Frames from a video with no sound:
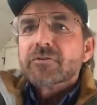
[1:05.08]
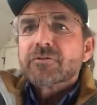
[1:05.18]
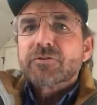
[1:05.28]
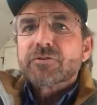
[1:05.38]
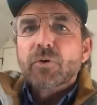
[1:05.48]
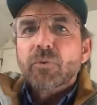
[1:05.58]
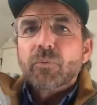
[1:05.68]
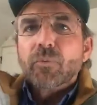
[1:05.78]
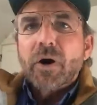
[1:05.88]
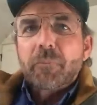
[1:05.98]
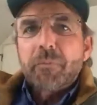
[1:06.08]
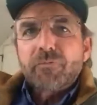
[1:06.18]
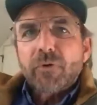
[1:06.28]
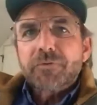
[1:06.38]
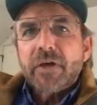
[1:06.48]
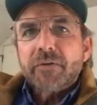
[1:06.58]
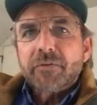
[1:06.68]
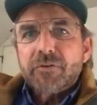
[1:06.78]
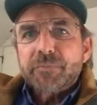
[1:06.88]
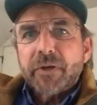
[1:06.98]
So, well, before I do
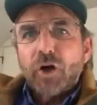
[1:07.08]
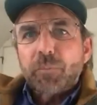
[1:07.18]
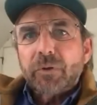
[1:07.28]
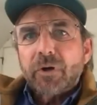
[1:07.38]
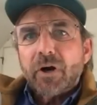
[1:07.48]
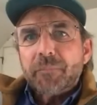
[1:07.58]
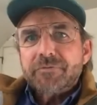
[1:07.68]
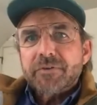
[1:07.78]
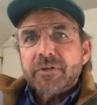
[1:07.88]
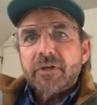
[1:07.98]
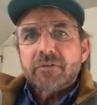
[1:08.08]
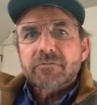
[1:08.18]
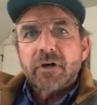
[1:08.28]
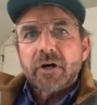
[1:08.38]
that, just a couple comments, I guess.